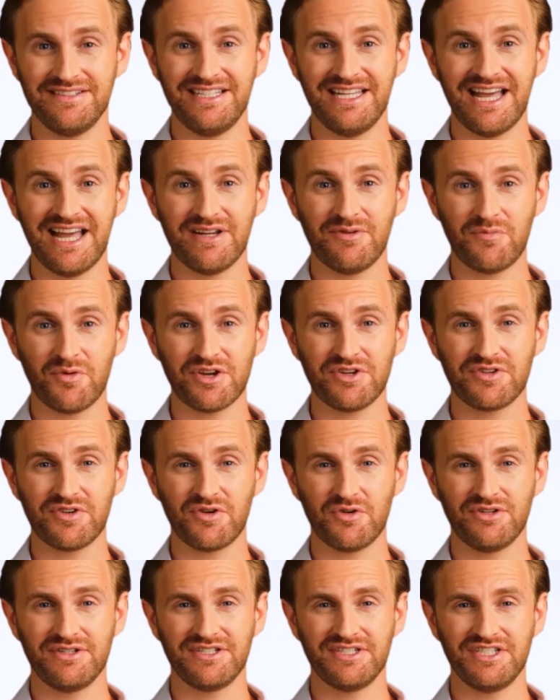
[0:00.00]
And we're
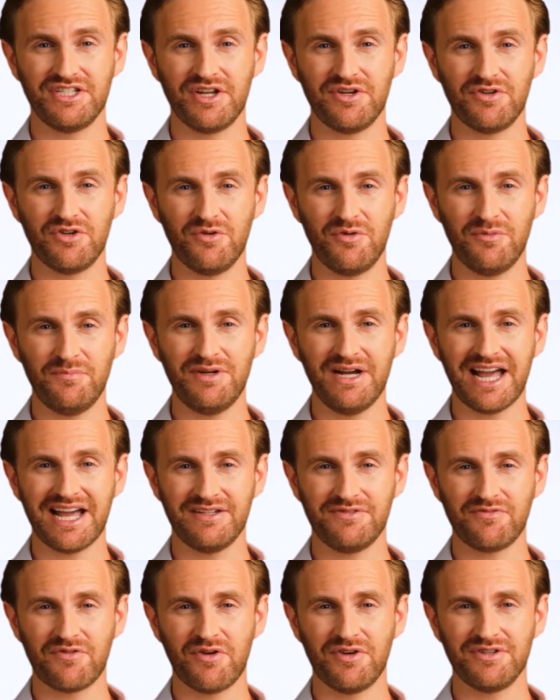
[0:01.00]
going to show you a
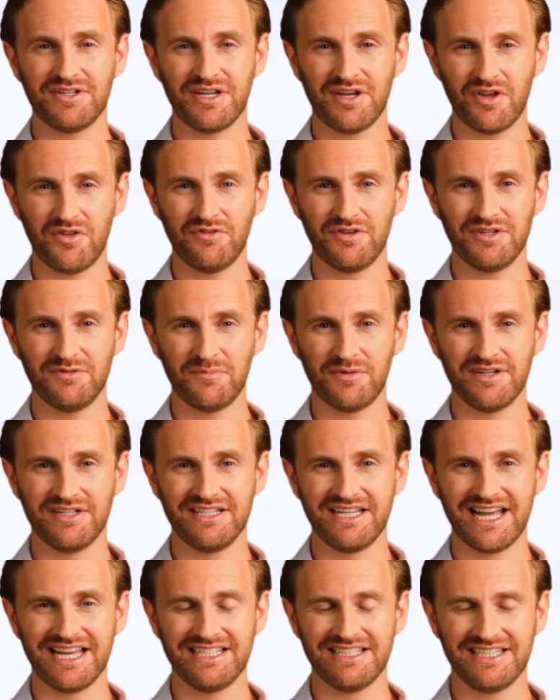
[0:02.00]
platform that offers
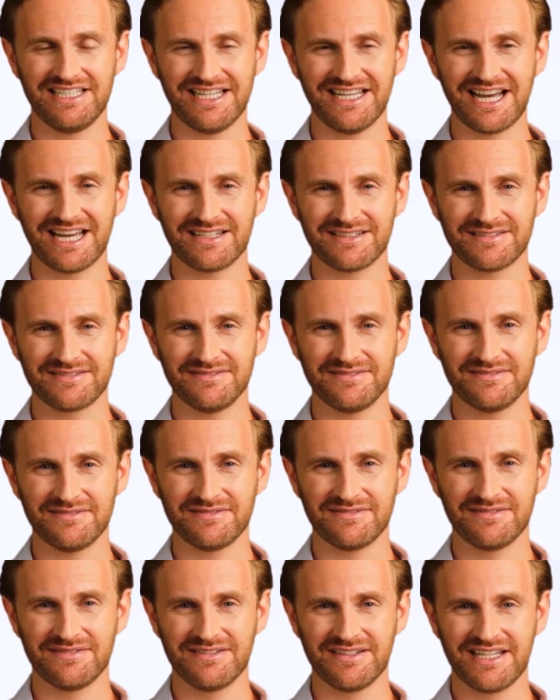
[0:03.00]
precisely that.
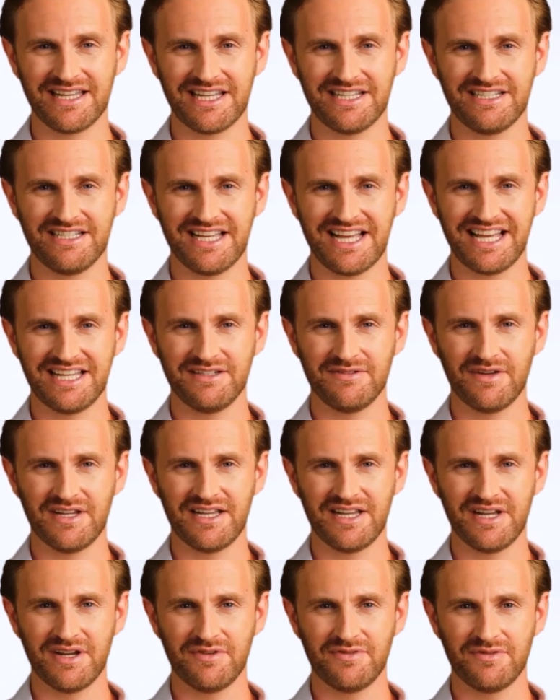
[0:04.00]
In today's
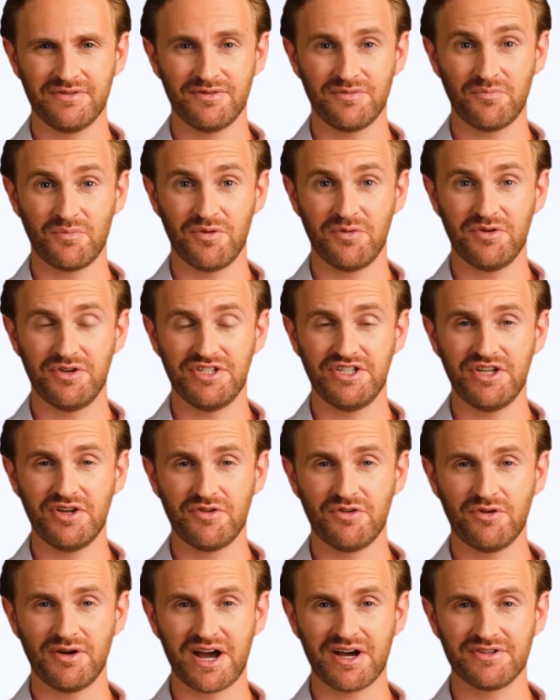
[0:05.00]
video, we will
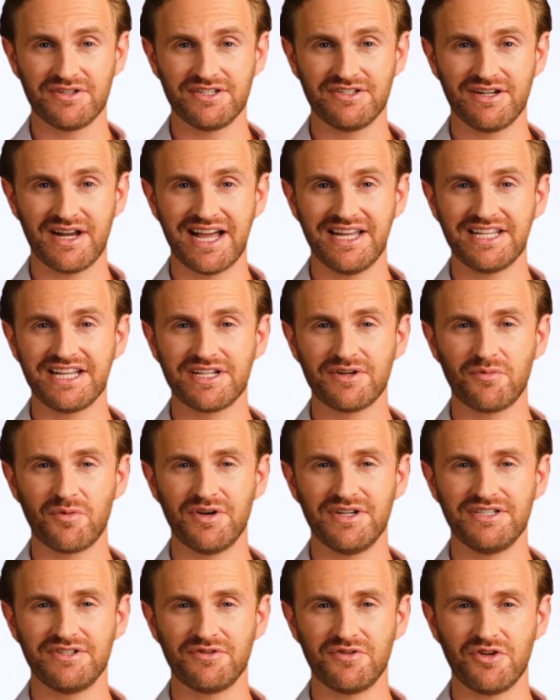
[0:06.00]
show you how to track
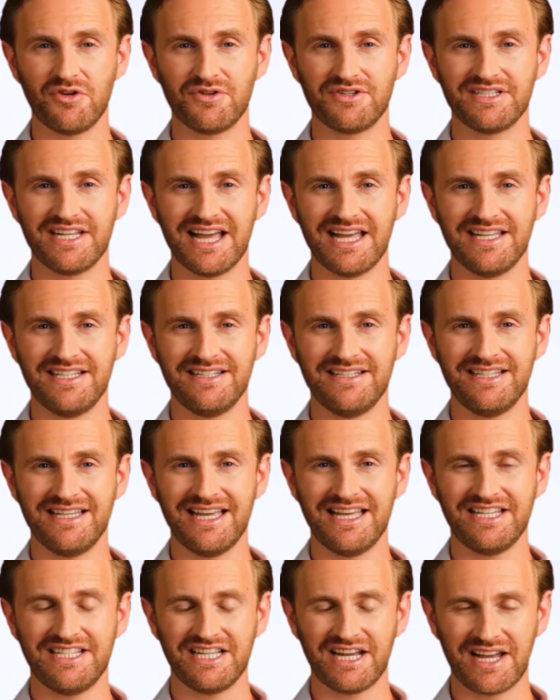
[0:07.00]
keywords for your site
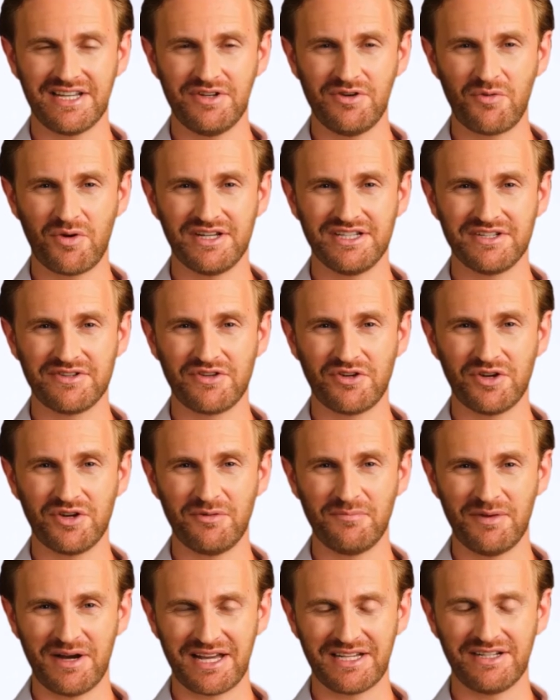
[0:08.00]
and check the ones of your
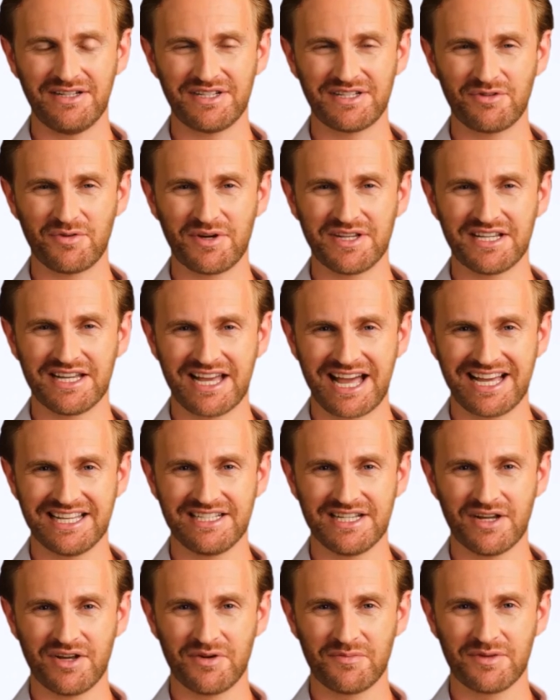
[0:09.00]
competitors with the
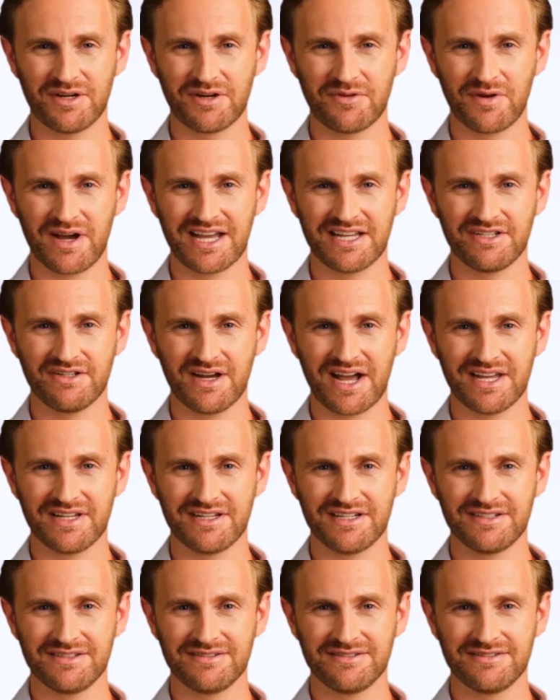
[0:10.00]
SERP Rank
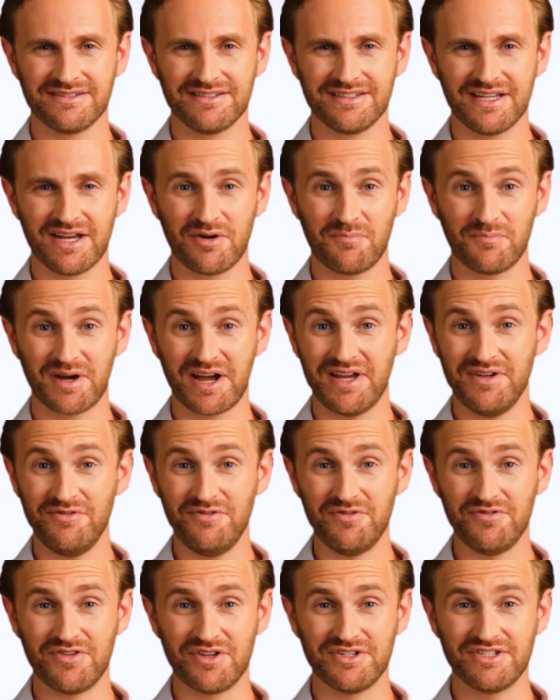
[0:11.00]
Tracker, a
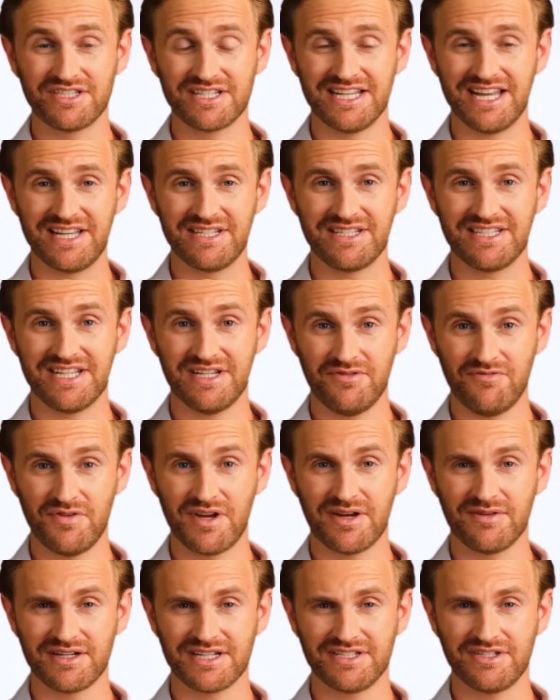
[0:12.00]
powerful functionality of
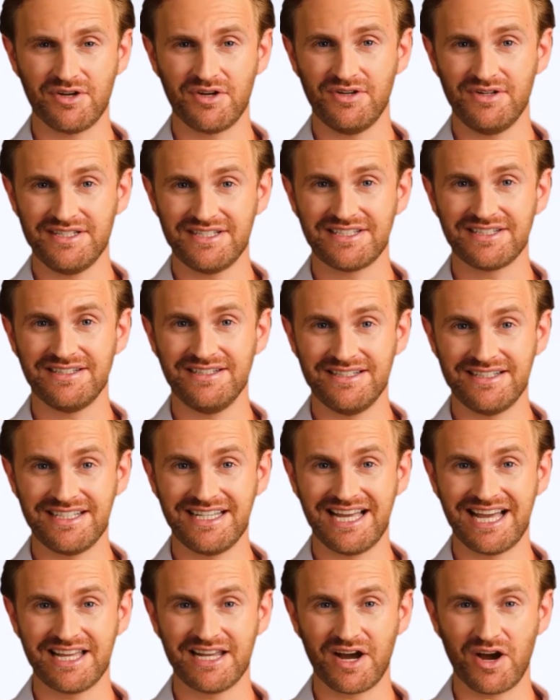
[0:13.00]
Raven Tools
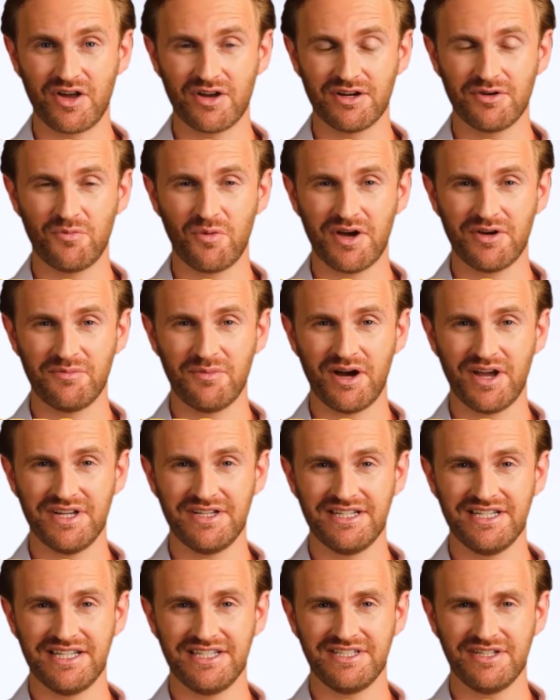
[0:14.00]
an all-in-one
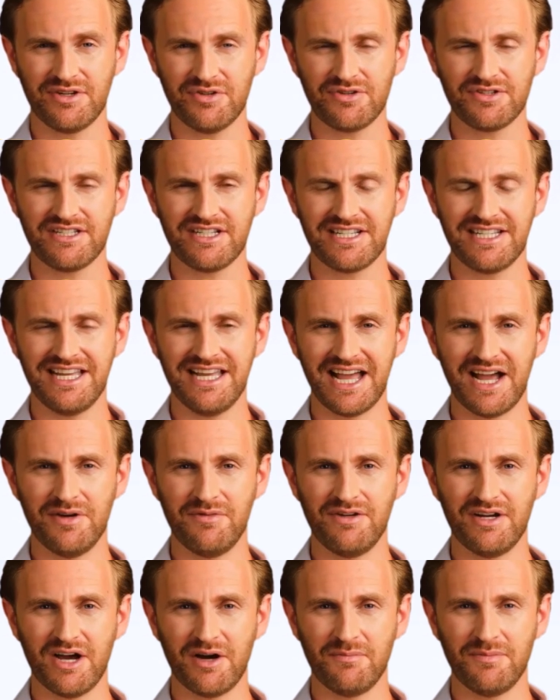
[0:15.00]
marketing solution that
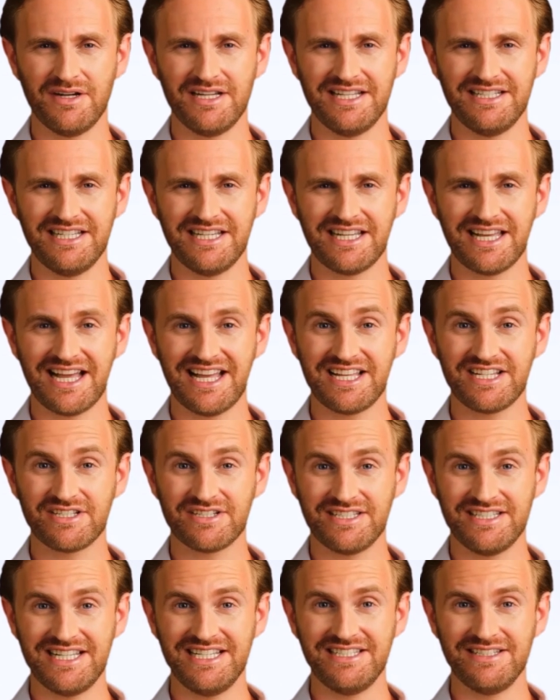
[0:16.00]
helps companies and
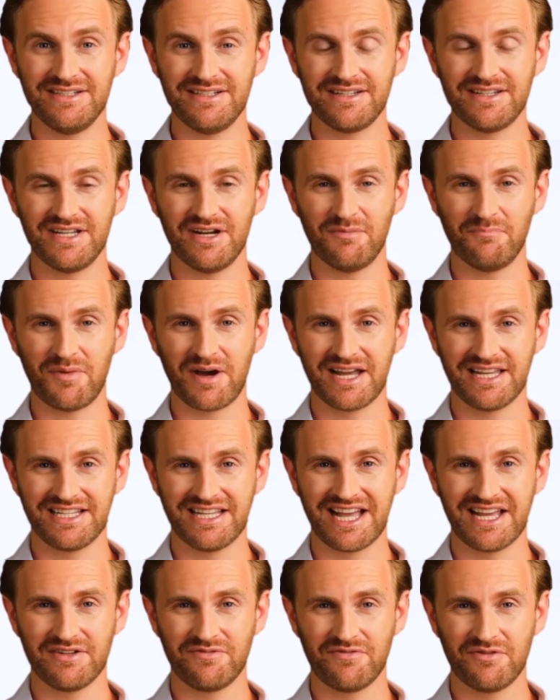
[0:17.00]
agencies combine
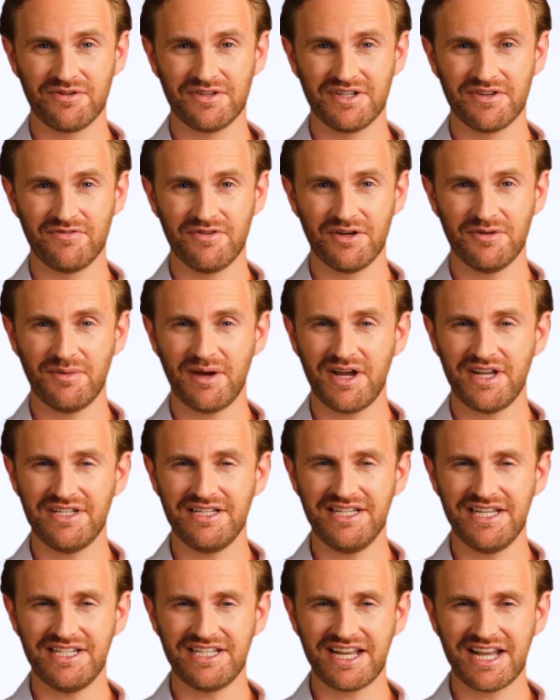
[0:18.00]
data from different
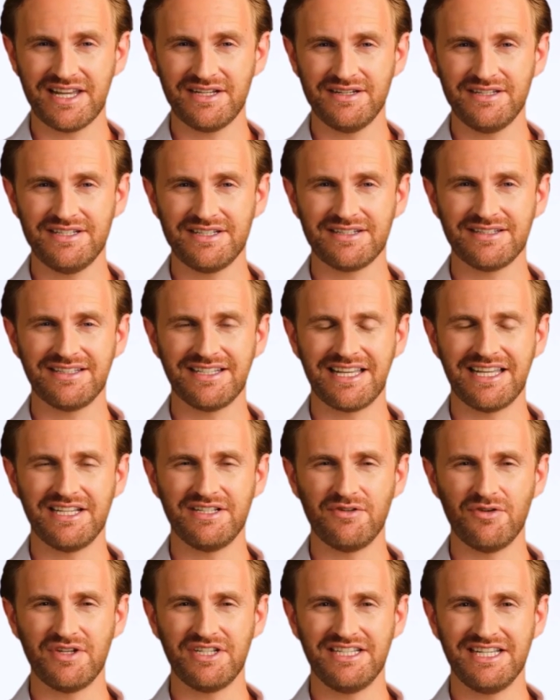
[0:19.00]
marketing channels
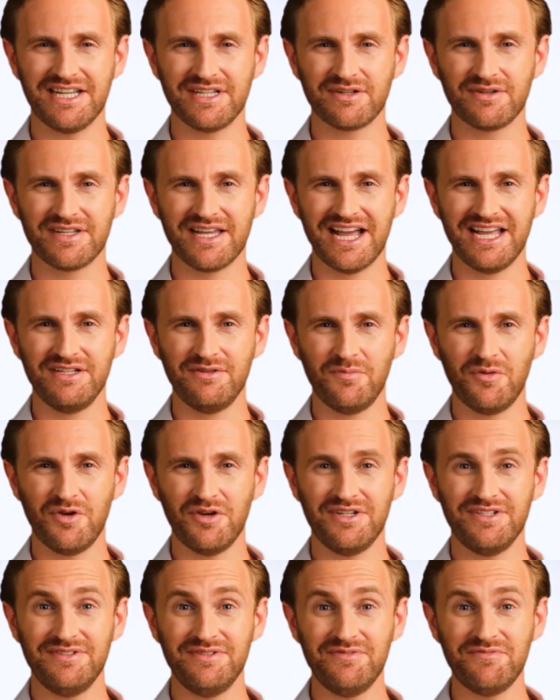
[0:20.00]
into a single
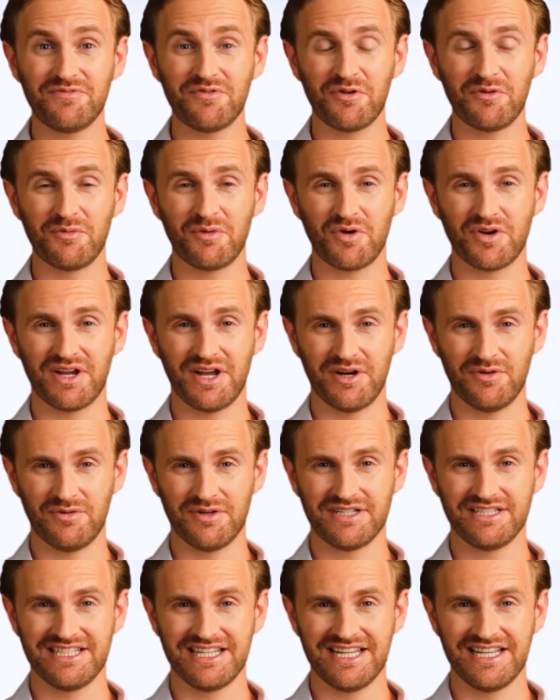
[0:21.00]
dashboard for a more
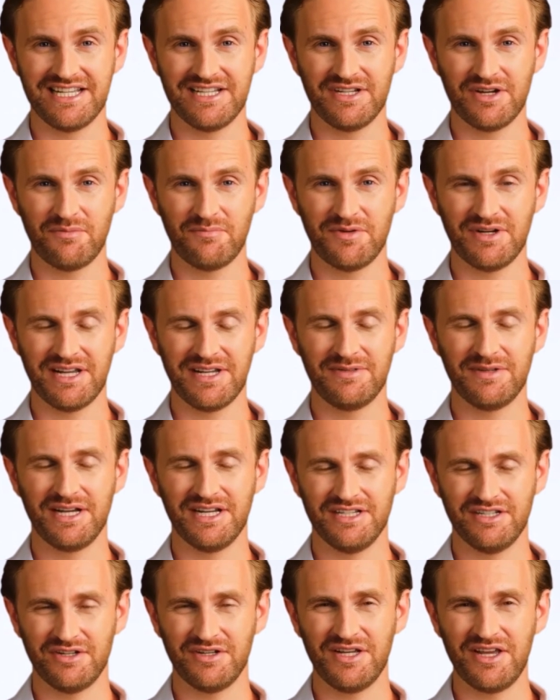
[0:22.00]
holistic and complete
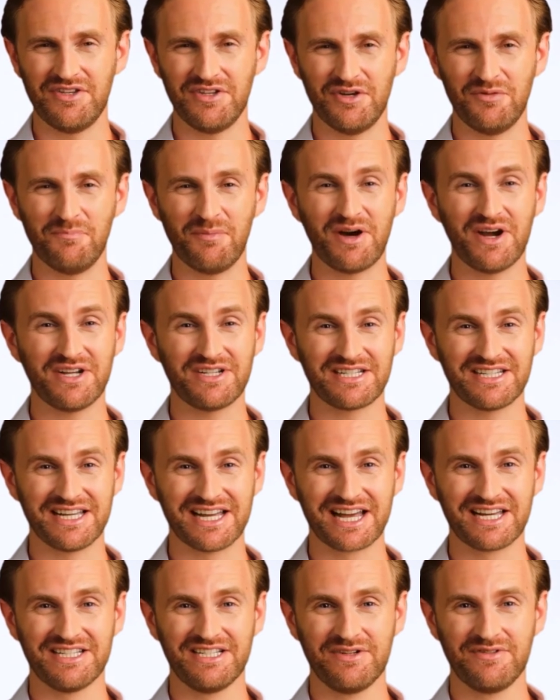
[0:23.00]
picture of their
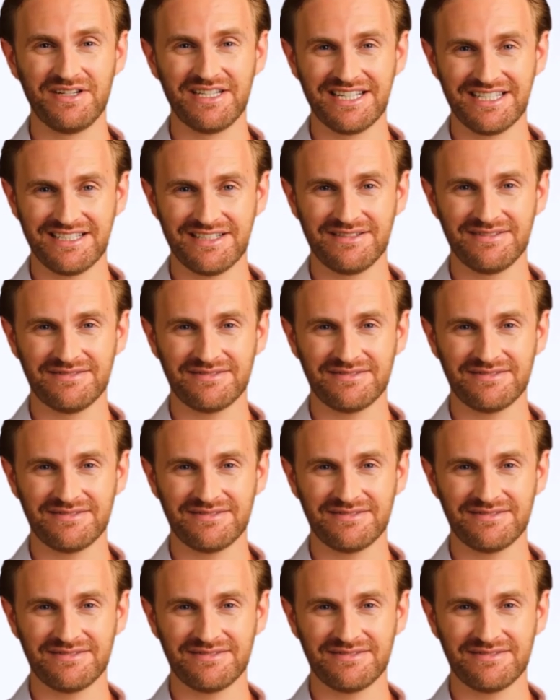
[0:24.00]
marketing activities.